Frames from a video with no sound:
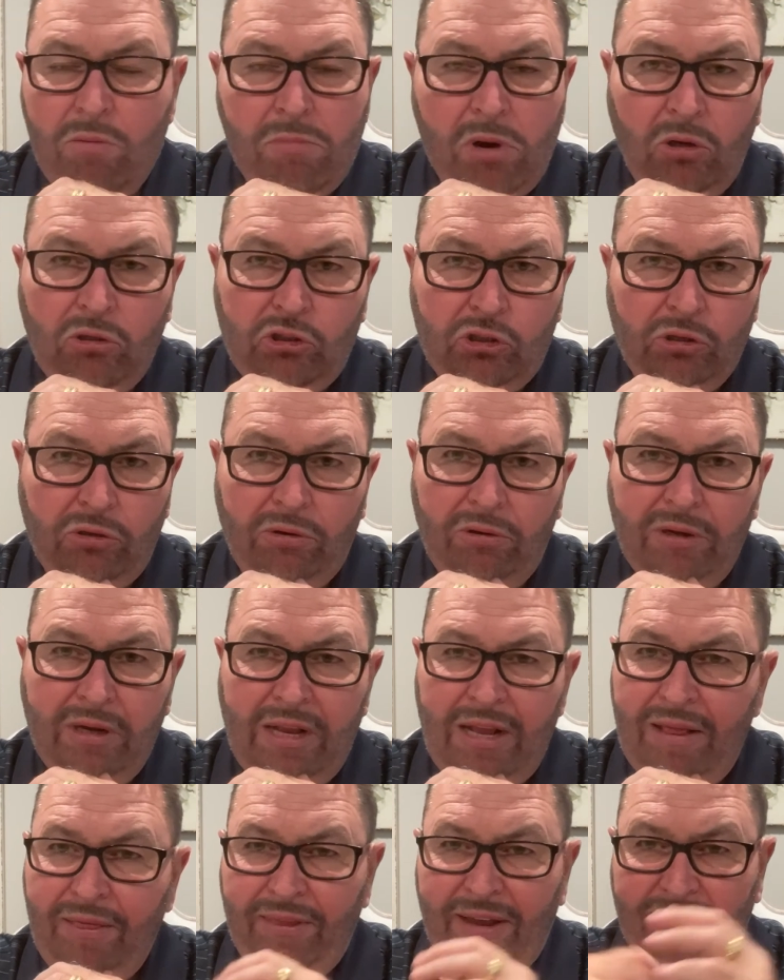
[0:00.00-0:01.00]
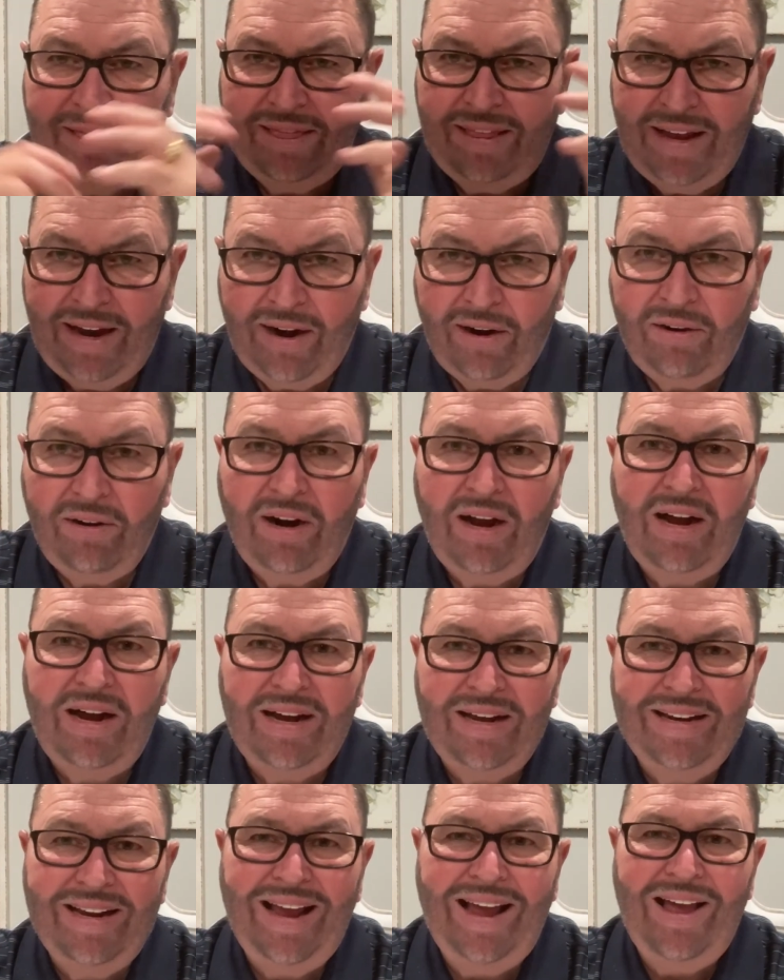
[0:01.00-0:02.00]
emotional that their
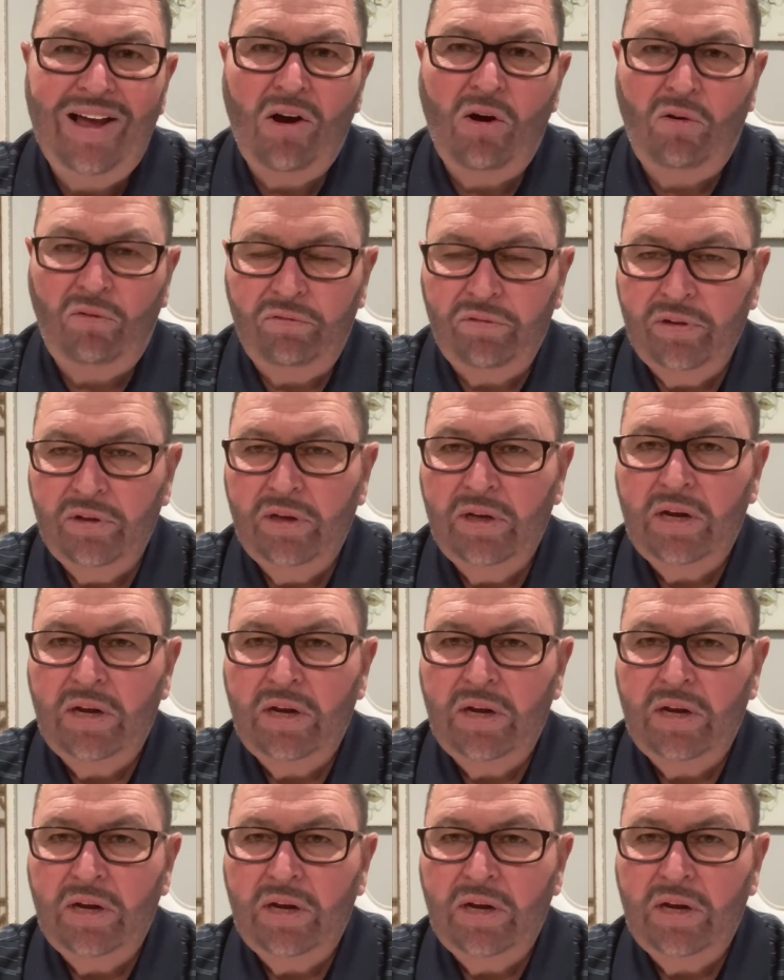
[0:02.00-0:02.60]
unhealth